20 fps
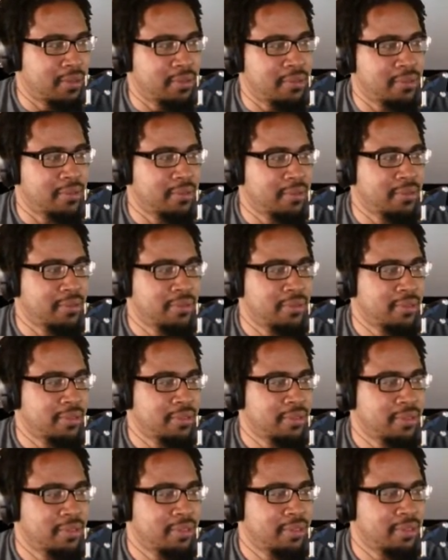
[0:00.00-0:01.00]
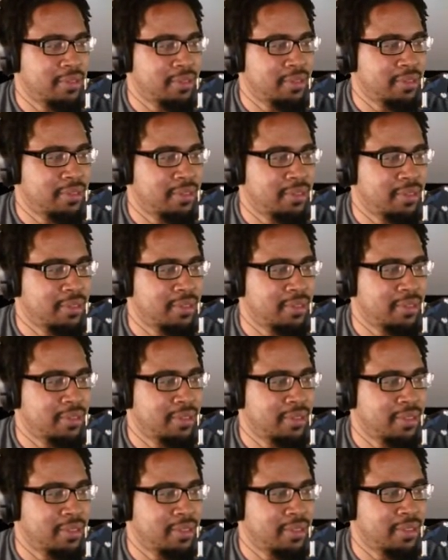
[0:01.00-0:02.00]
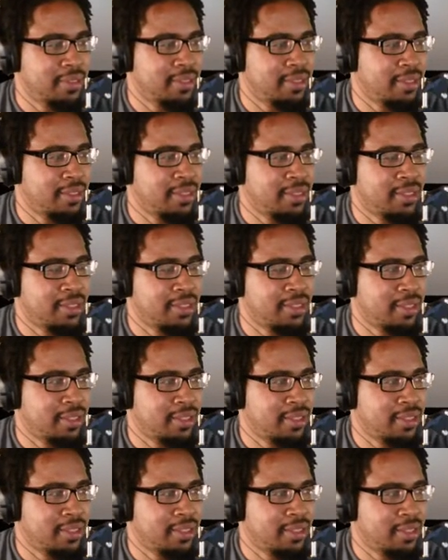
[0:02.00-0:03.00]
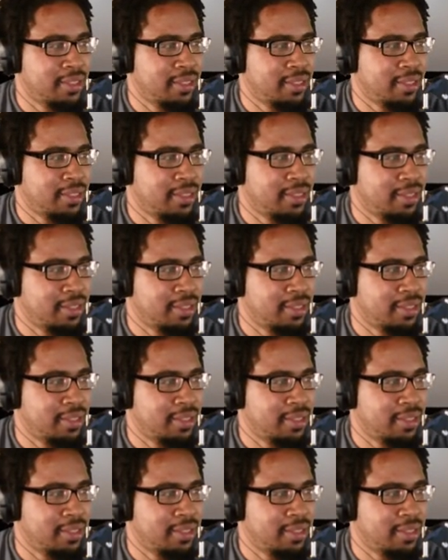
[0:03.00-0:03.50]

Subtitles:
This person isn't speaking.